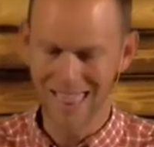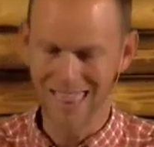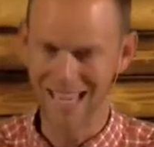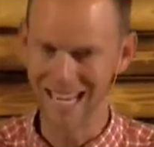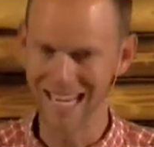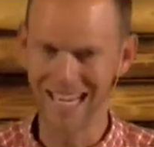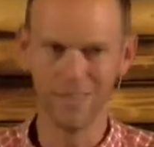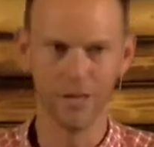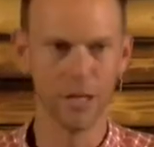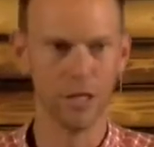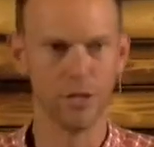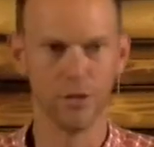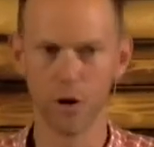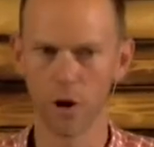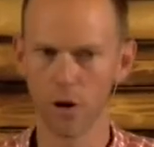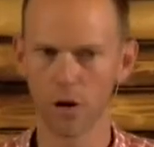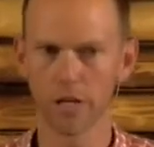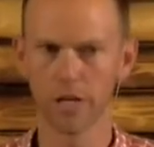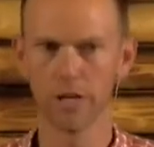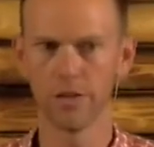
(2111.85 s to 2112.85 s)
That in the
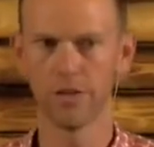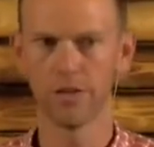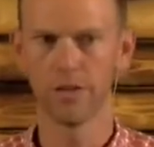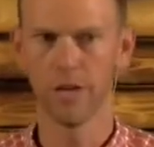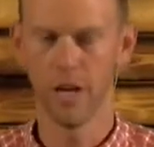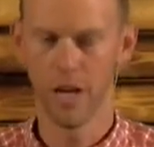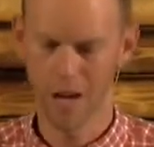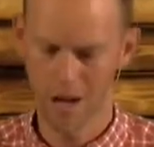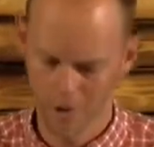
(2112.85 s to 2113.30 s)
darkest